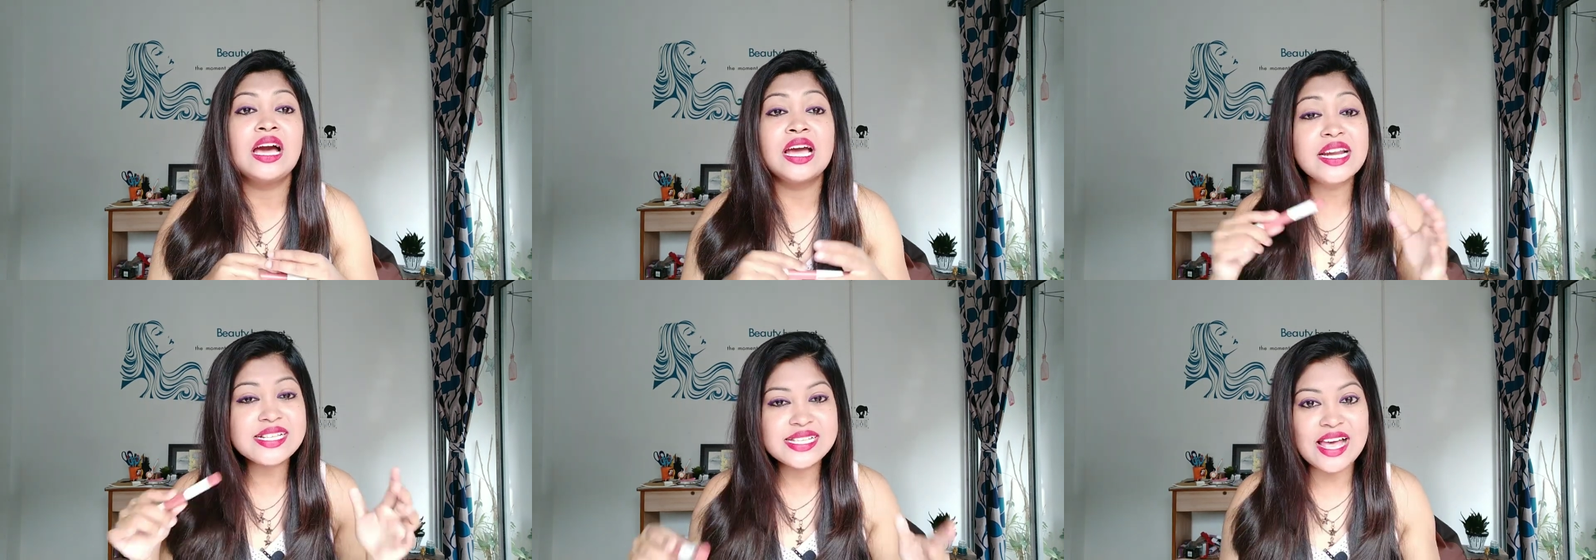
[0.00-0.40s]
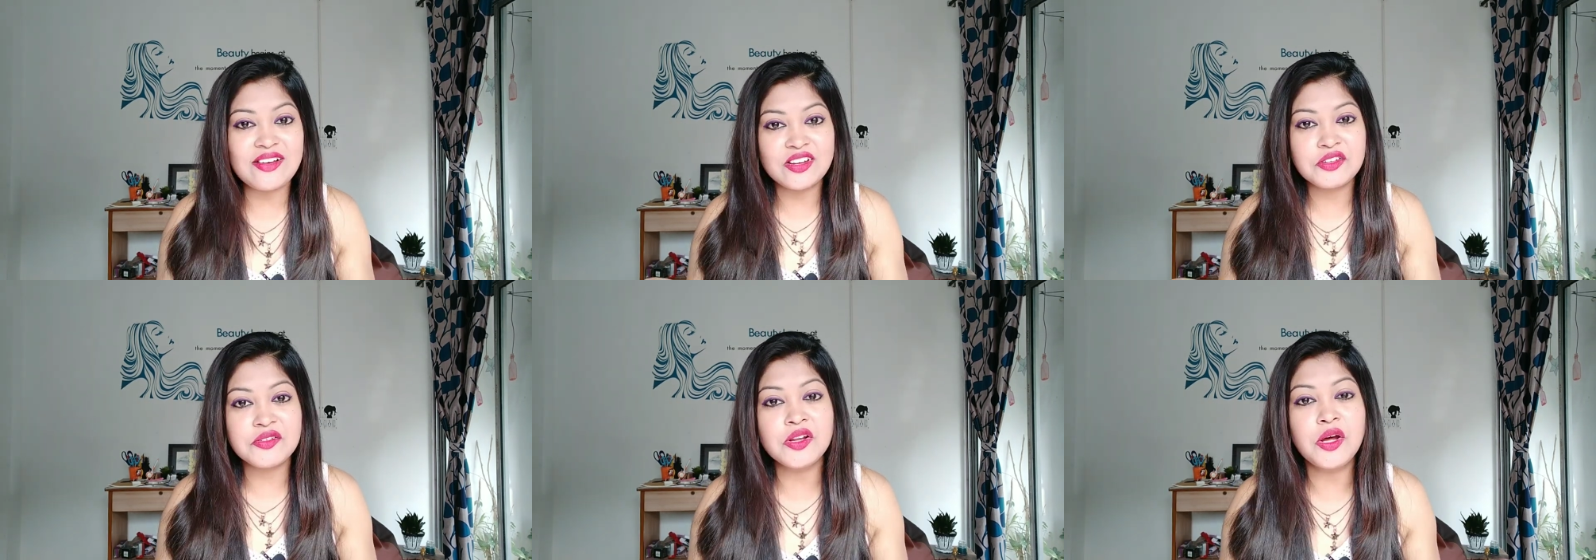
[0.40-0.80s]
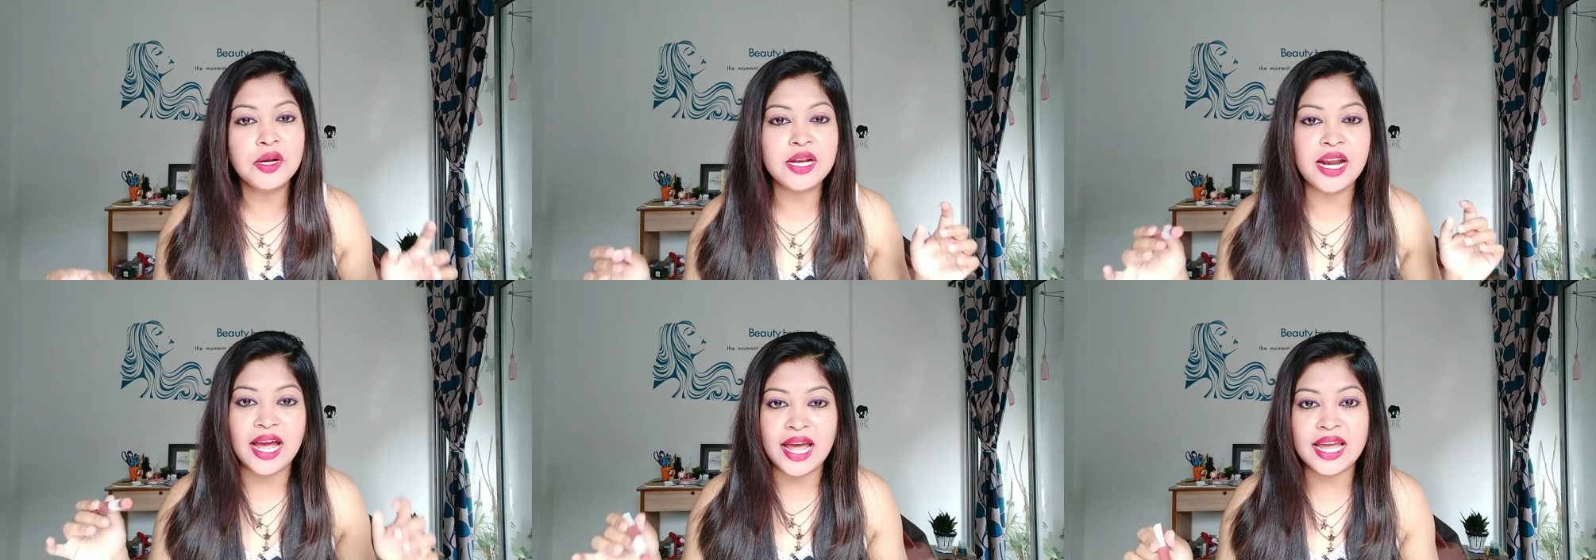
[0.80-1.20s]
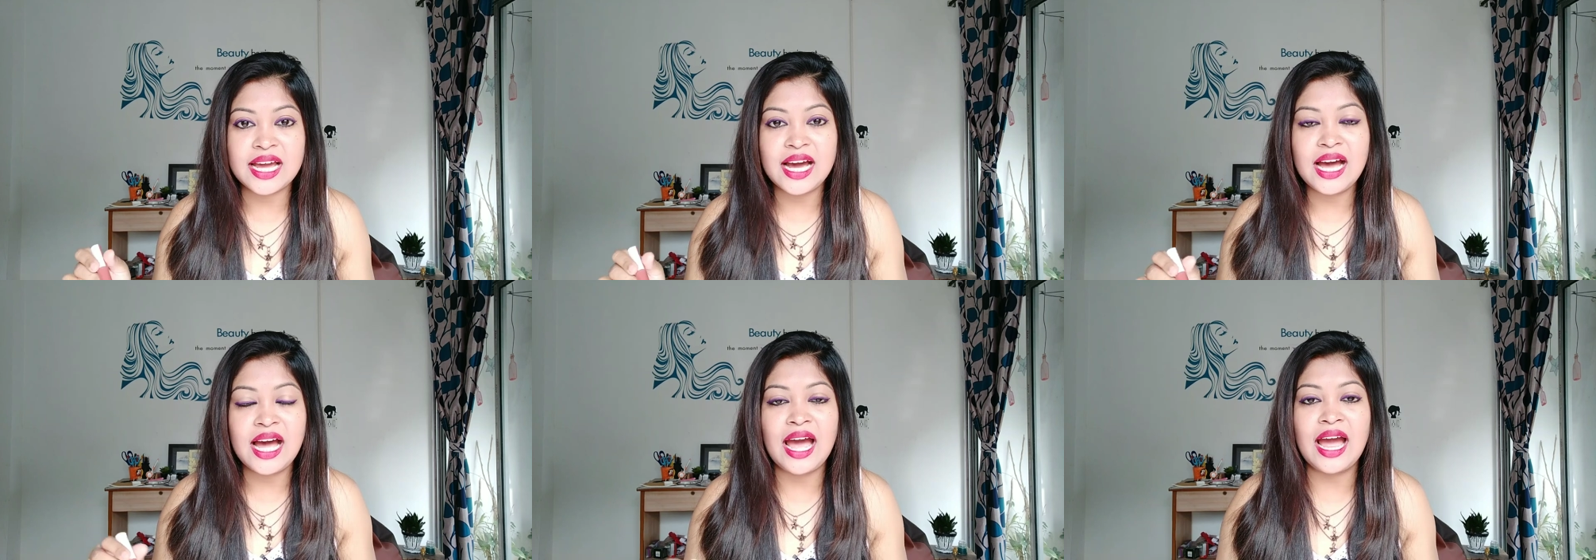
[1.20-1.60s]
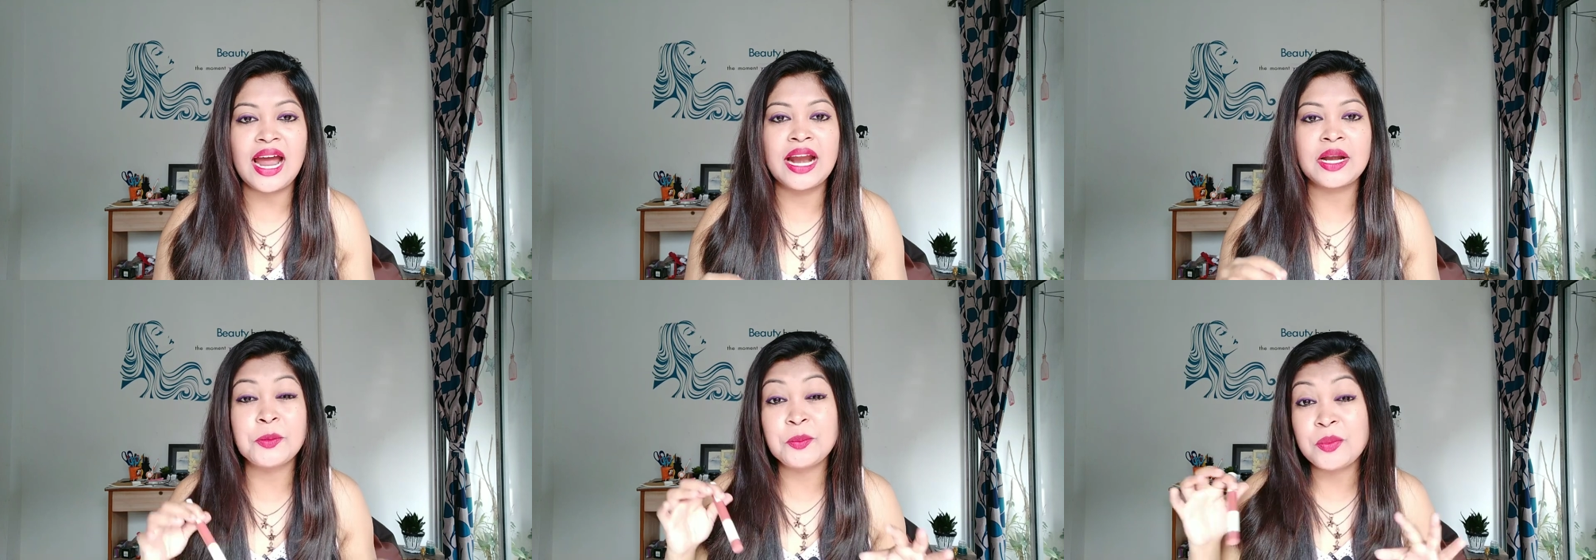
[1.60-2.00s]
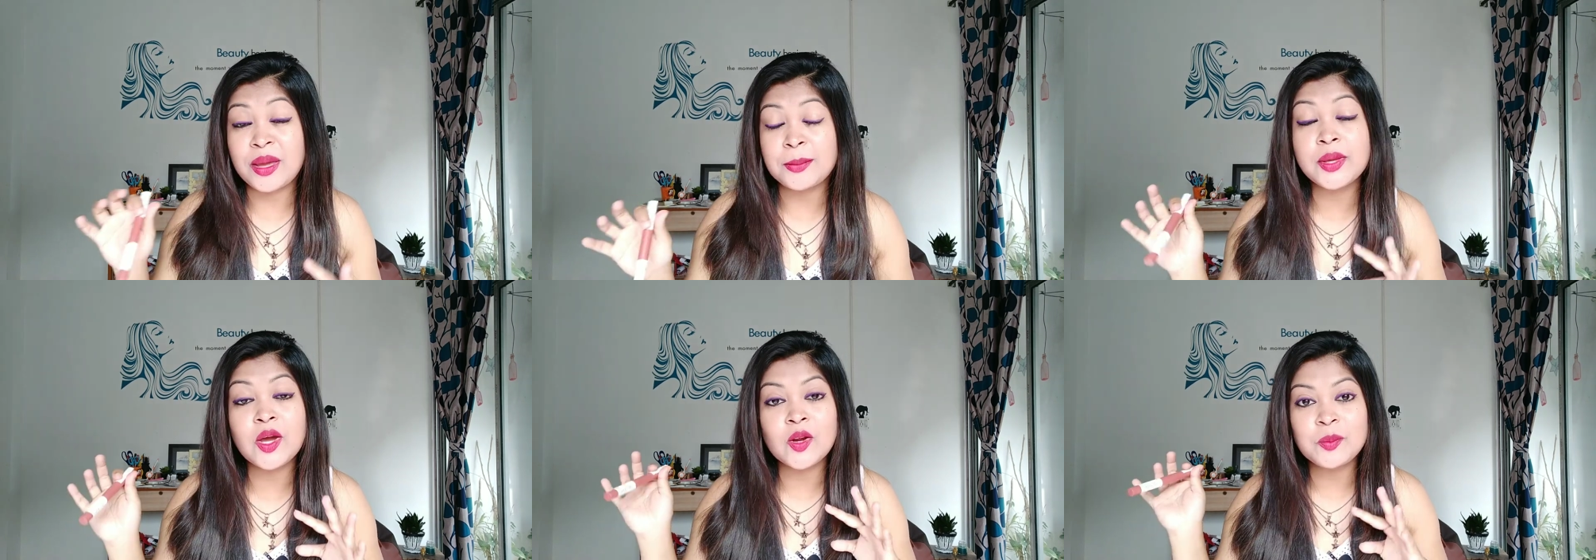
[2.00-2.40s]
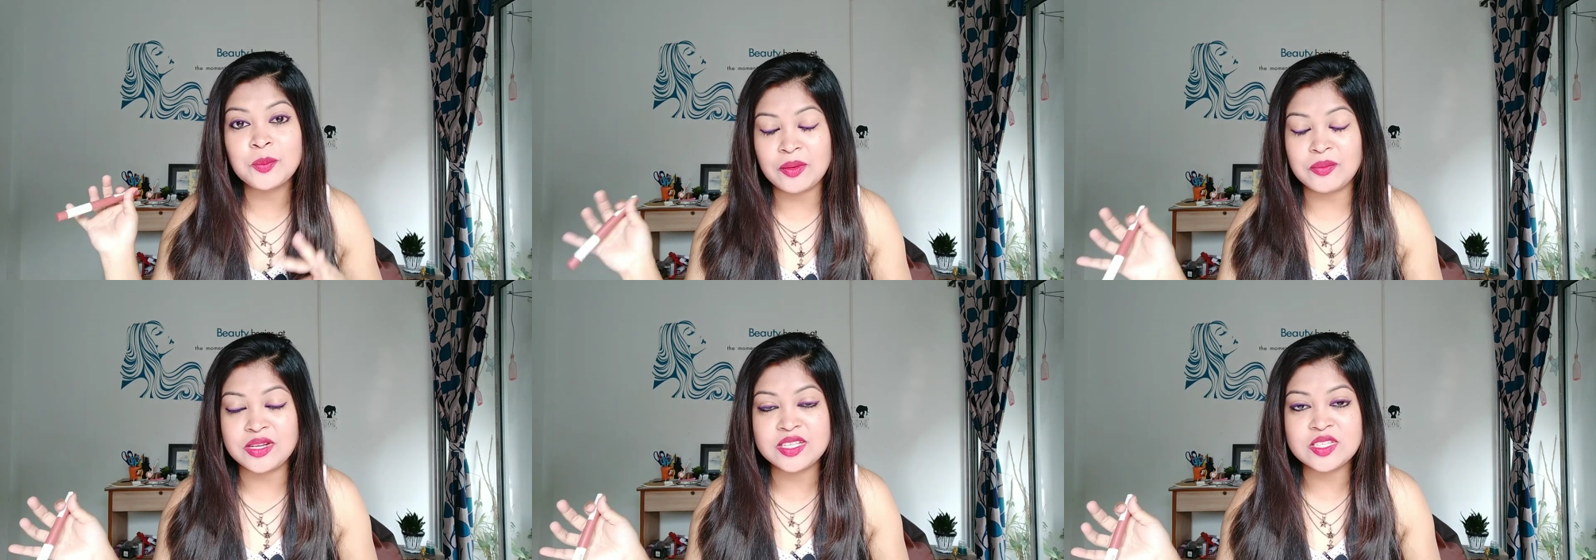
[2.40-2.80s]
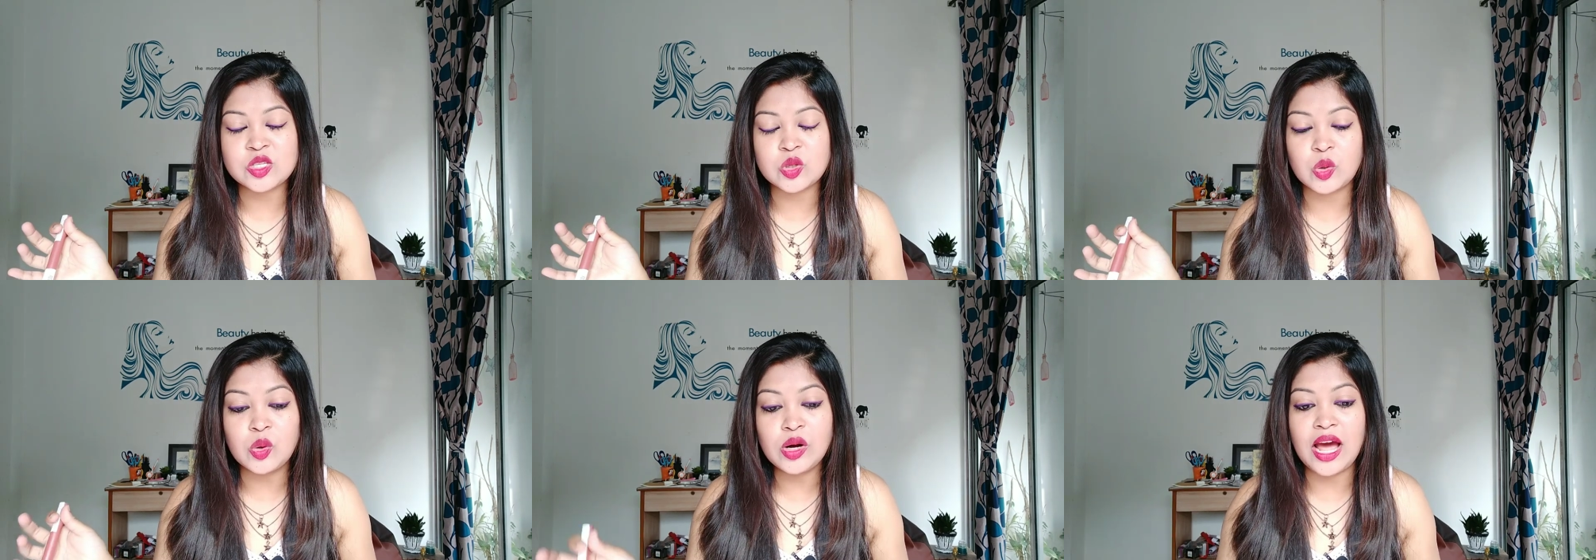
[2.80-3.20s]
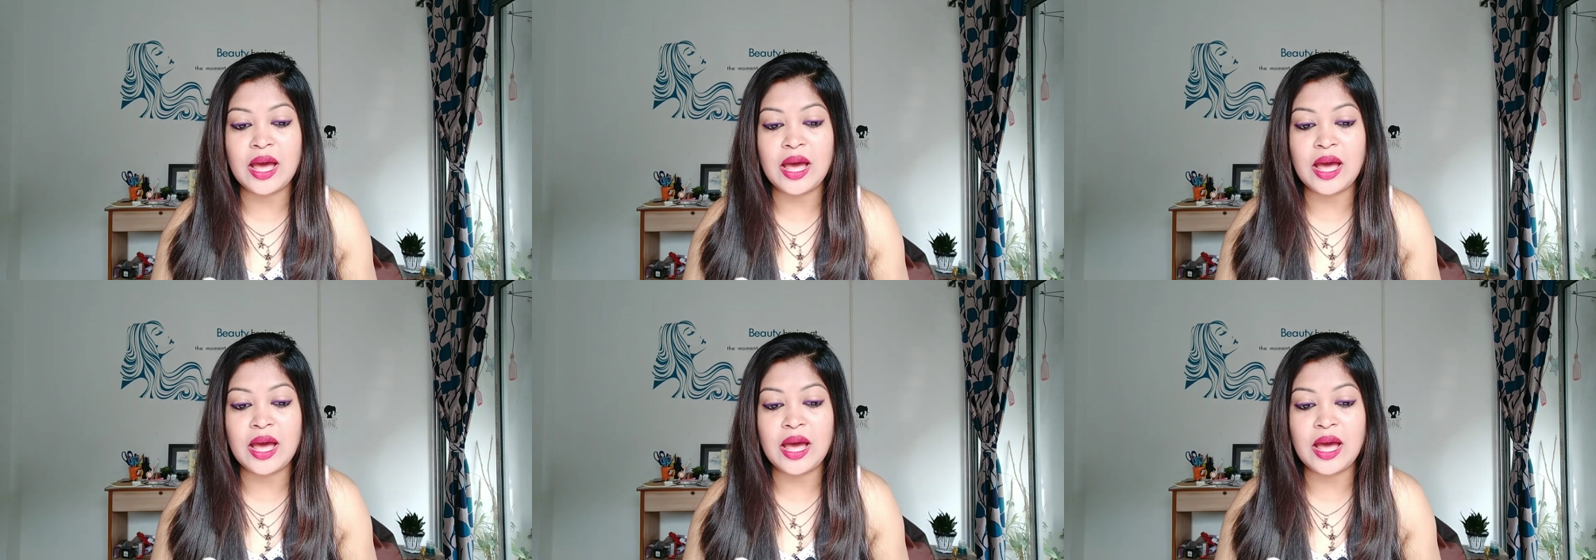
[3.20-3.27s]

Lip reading: It is available on Nykaa and maybe on Maybelline store.